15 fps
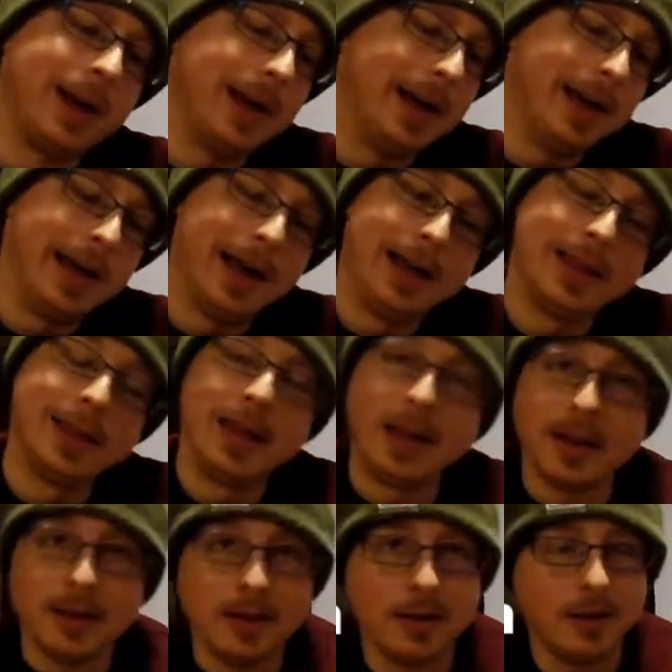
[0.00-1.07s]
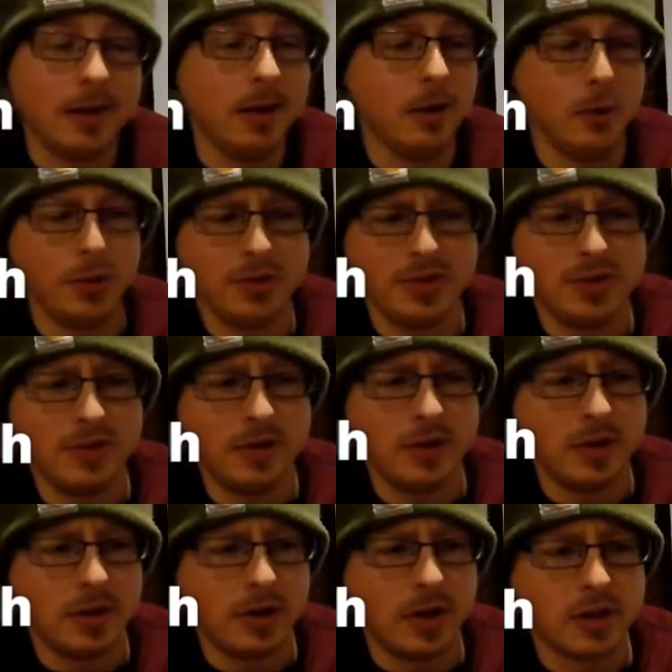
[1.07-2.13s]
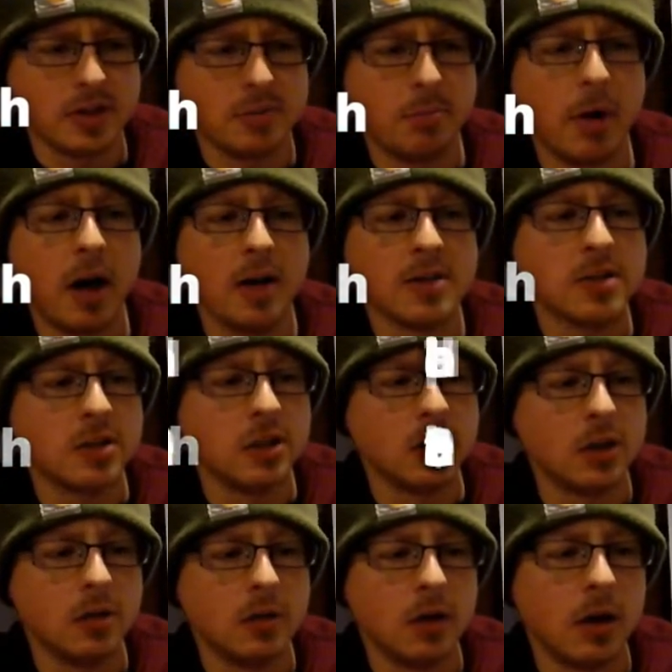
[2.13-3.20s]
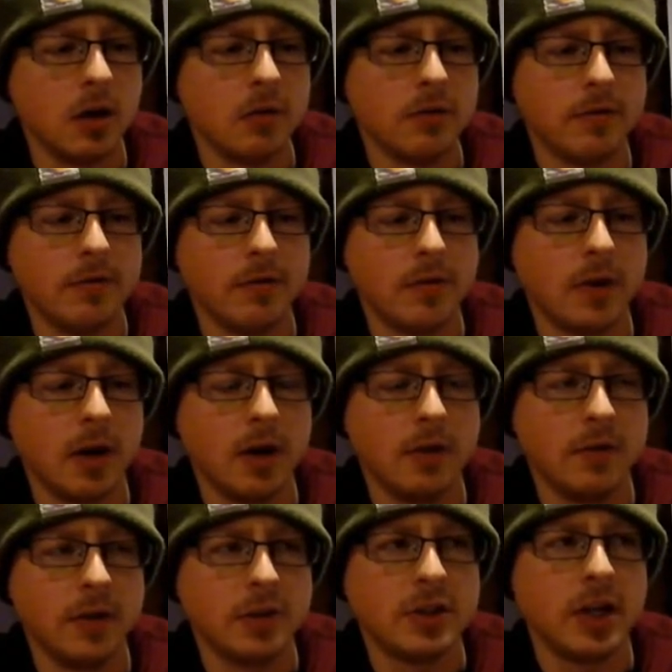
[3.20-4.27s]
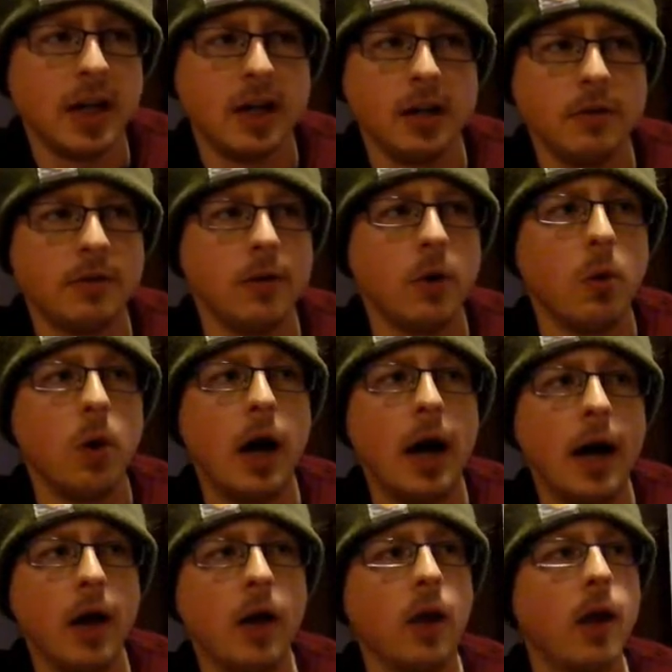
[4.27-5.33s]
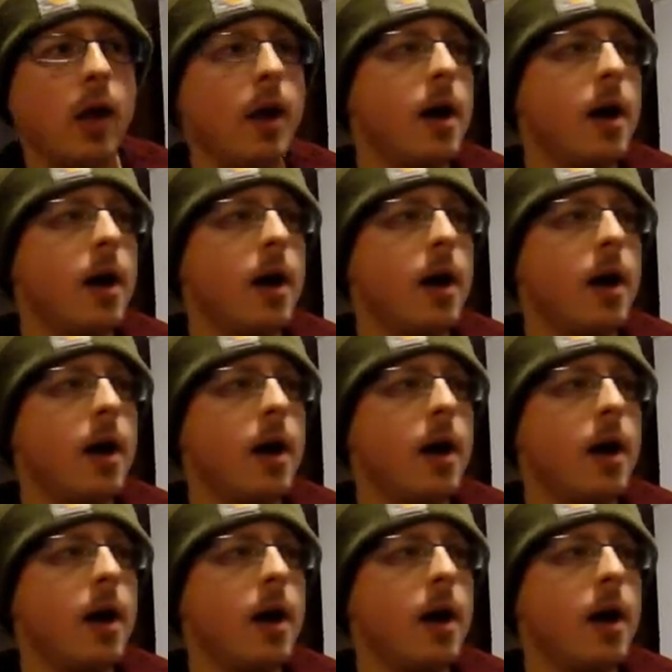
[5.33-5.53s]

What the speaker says: I think Indian Hill was even a sponsor of the Shanty for a while.